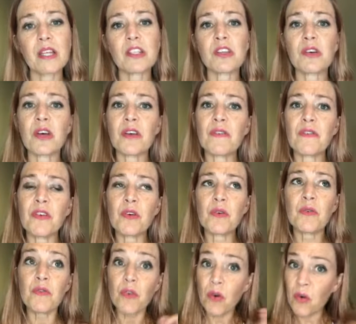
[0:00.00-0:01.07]
So if
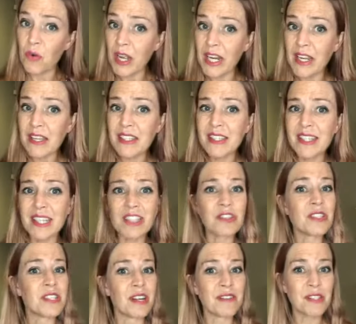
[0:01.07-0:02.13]
you've already
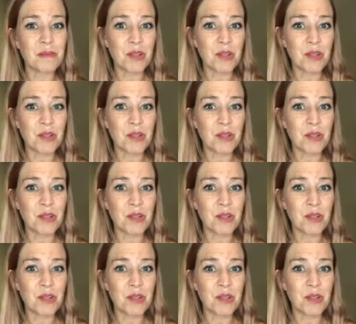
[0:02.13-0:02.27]
set yourself